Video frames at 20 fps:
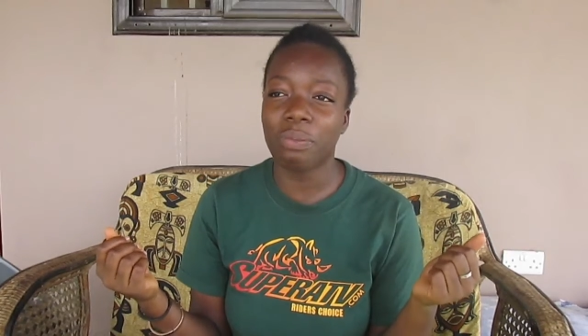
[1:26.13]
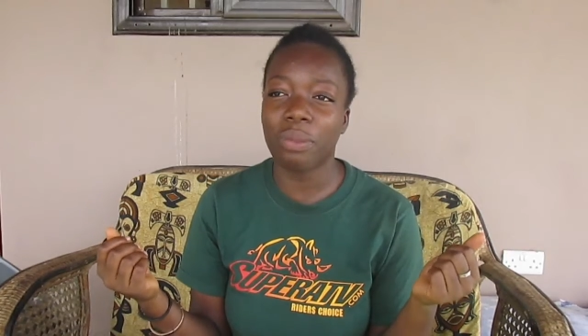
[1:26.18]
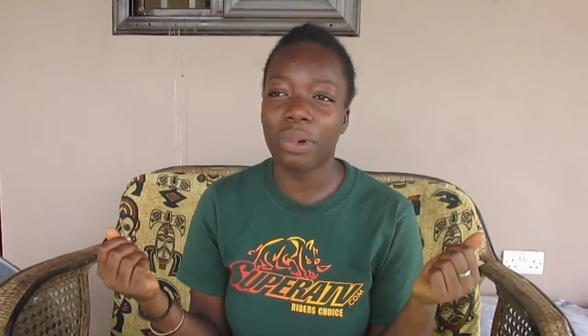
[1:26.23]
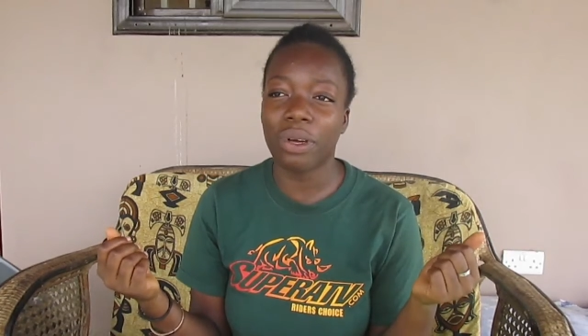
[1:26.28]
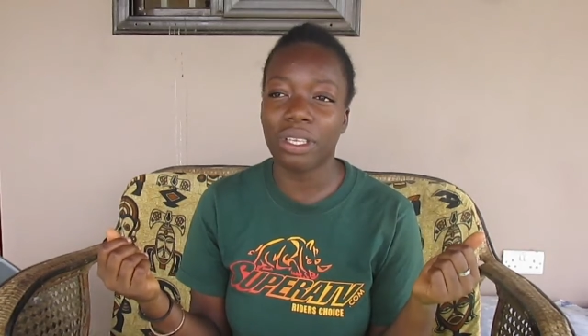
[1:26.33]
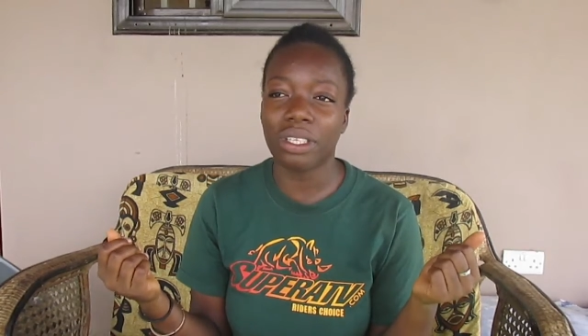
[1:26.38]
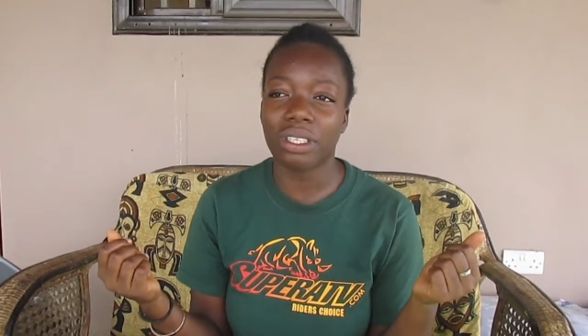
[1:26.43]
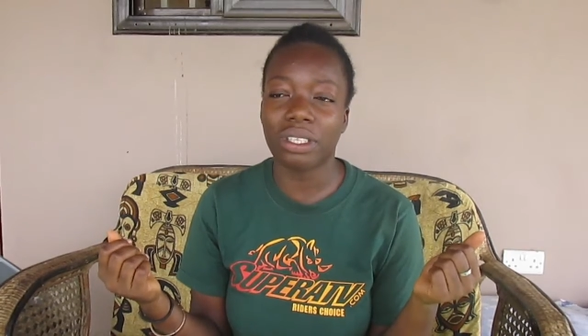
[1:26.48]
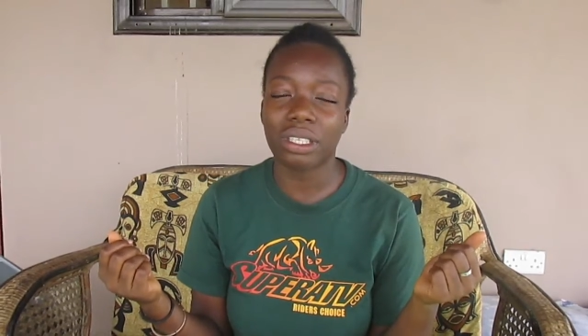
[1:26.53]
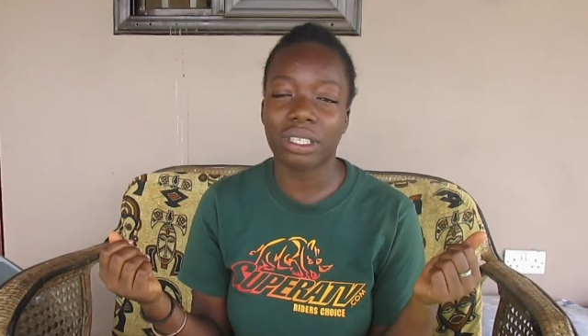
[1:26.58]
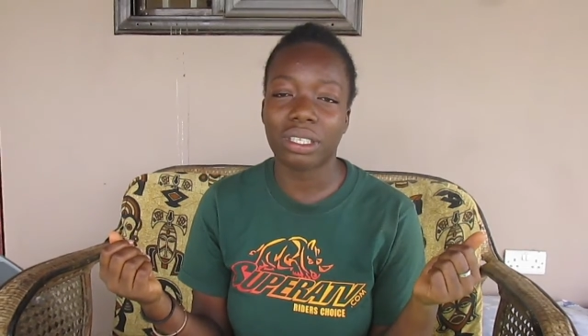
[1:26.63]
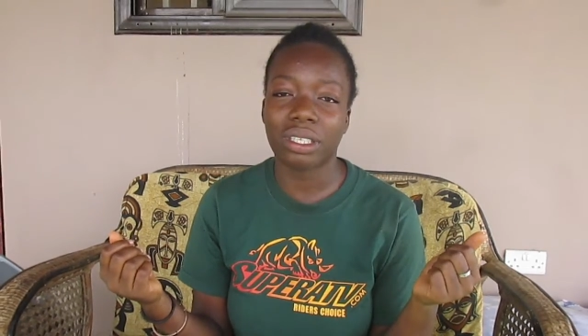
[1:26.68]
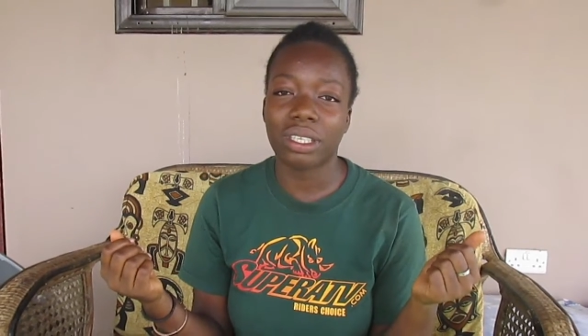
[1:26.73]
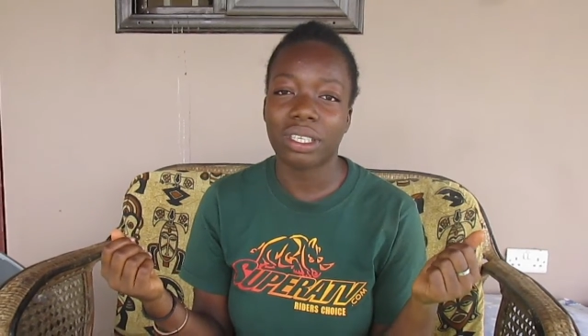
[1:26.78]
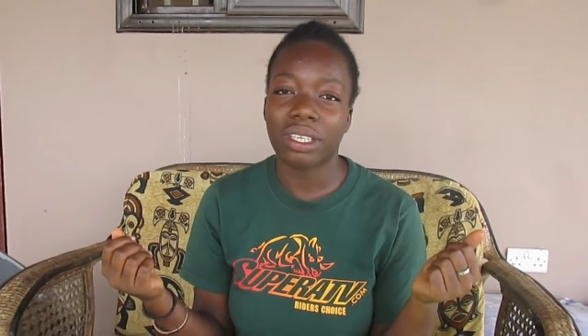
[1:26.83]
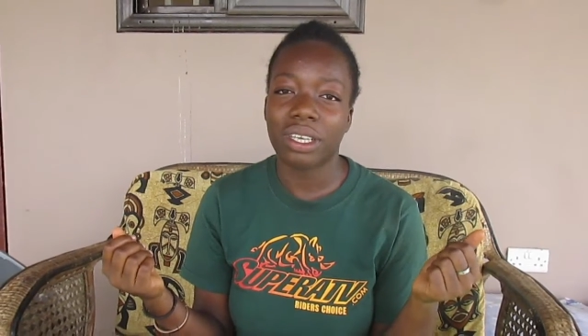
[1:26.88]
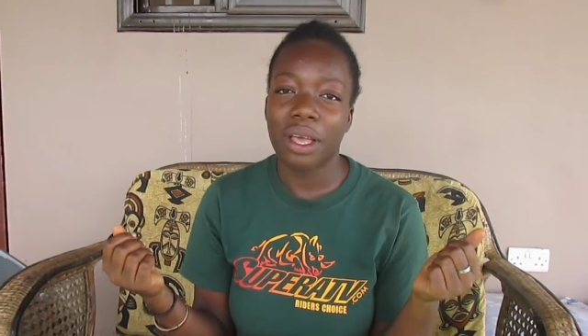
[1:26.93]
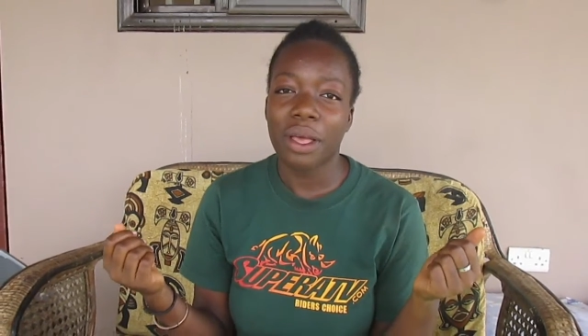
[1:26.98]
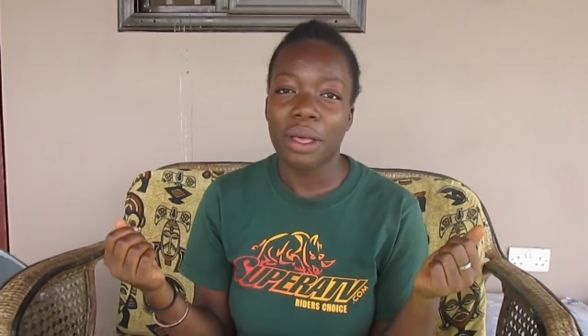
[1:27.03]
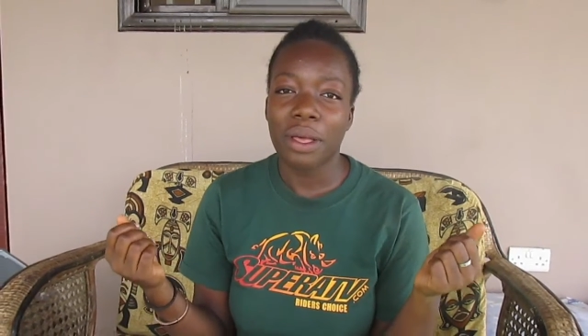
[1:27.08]
but
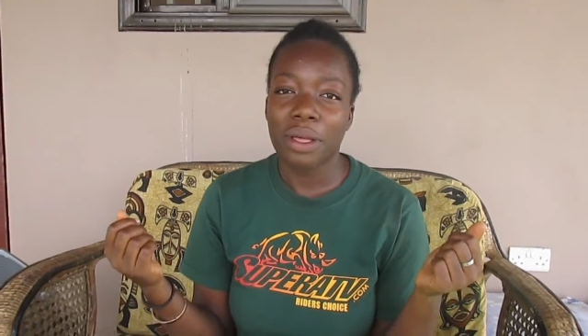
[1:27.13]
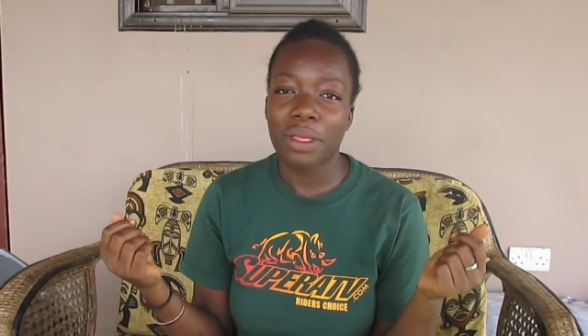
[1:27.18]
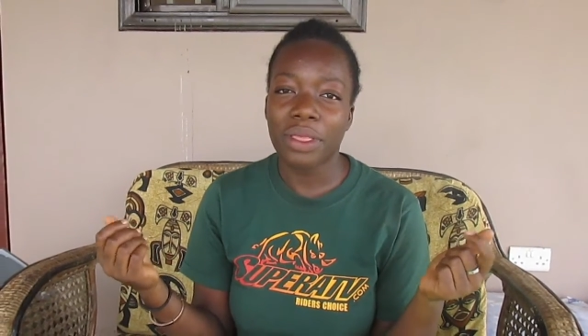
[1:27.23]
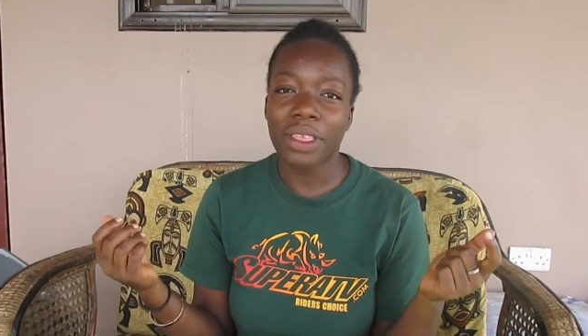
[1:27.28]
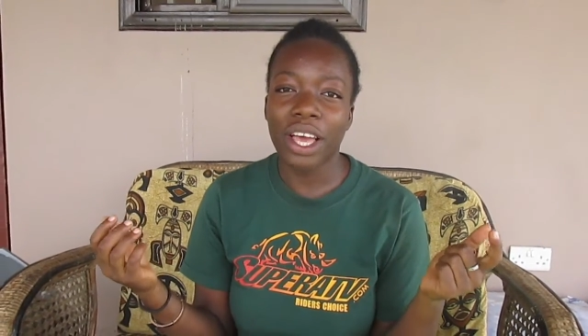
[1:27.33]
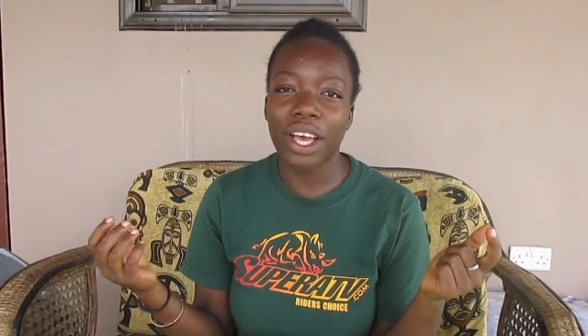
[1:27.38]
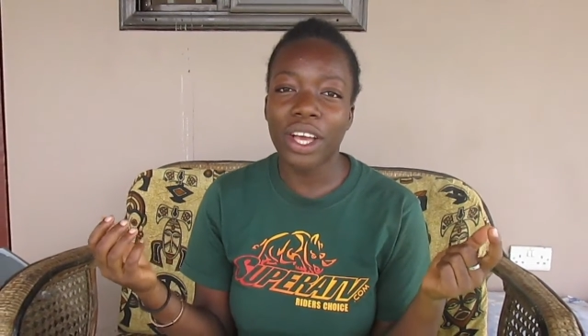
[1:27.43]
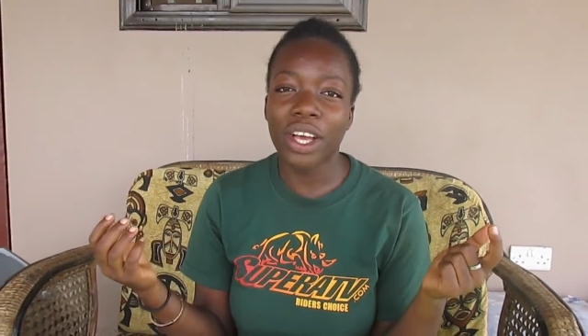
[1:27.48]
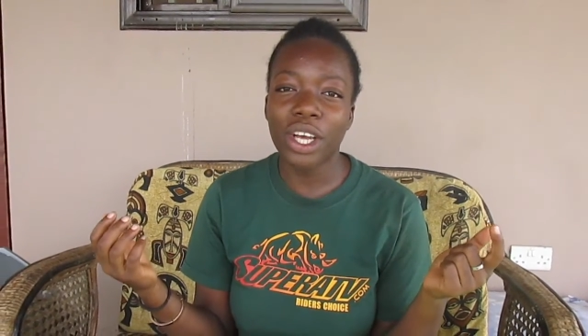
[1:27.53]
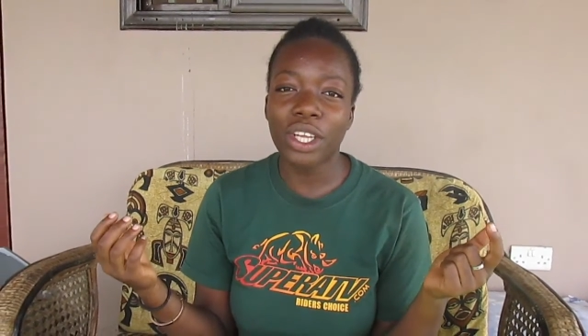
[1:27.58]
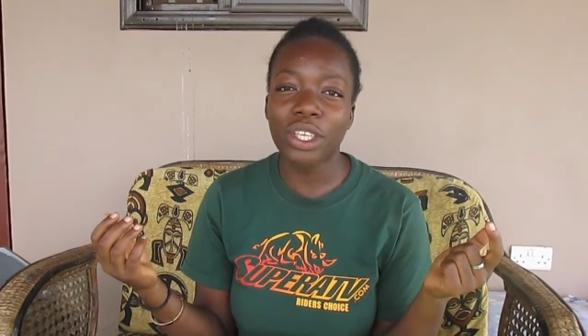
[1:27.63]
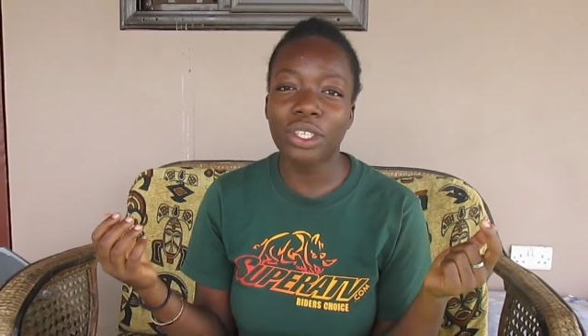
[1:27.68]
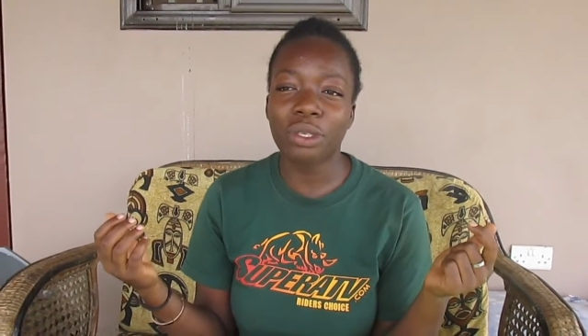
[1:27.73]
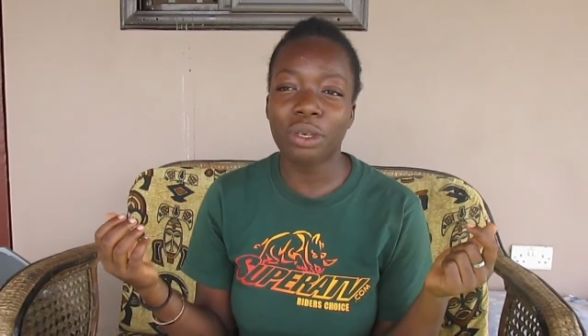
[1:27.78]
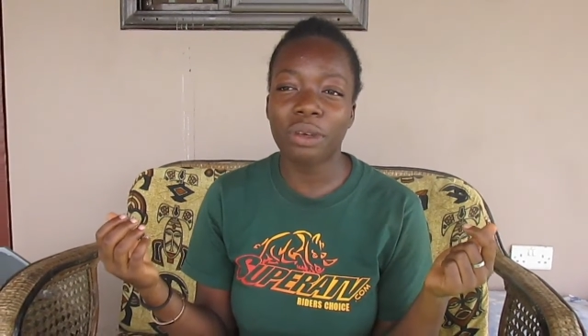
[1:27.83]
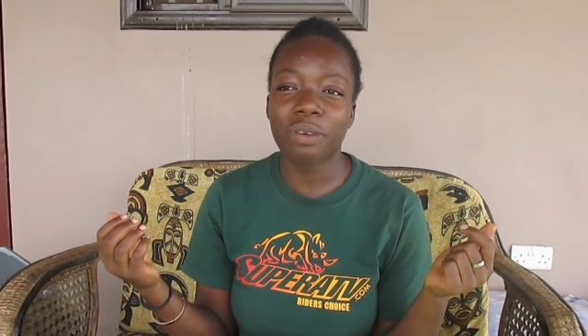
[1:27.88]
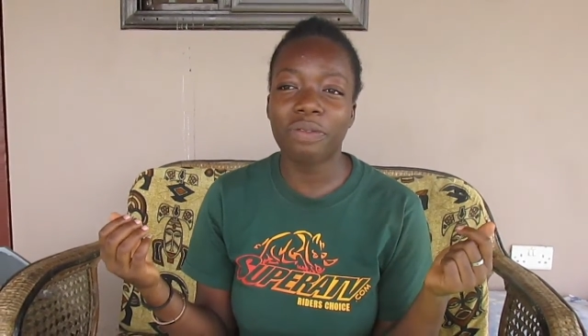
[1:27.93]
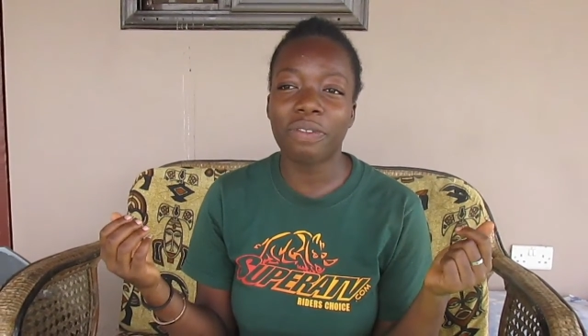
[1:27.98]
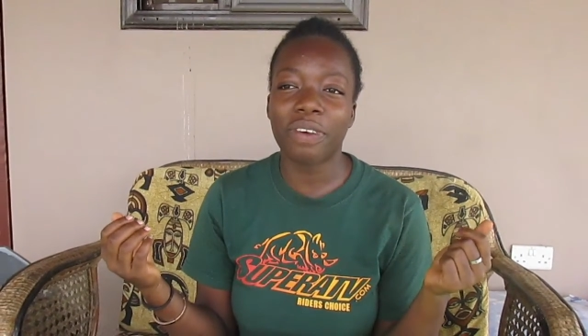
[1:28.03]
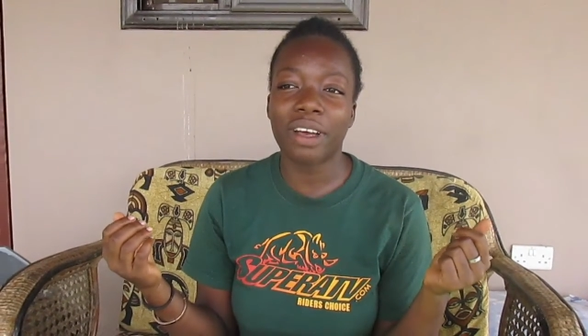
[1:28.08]
thank God
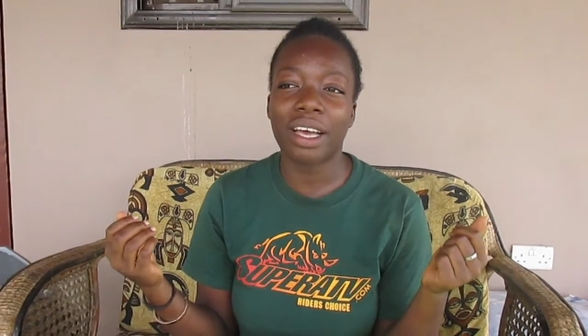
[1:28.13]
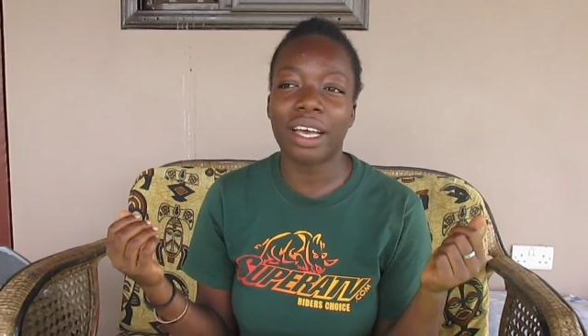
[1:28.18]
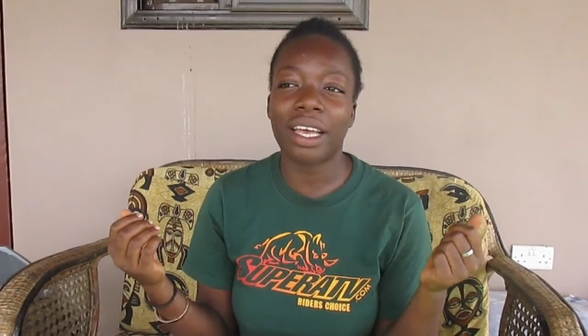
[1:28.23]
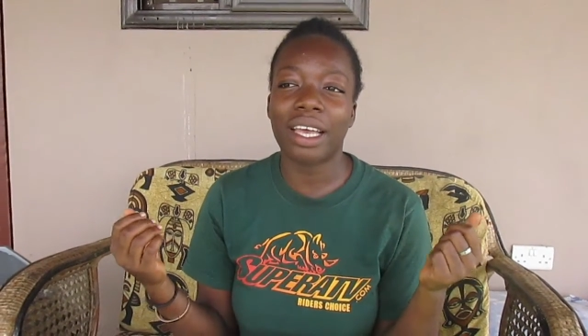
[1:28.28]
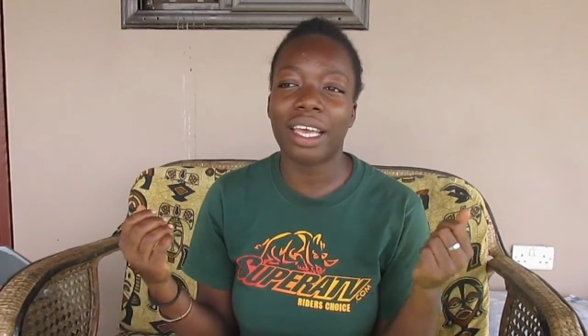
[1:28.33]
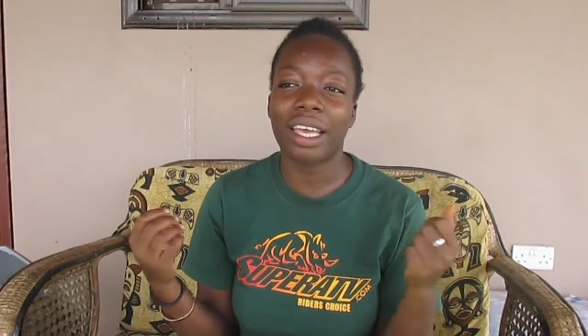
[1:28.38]
so far.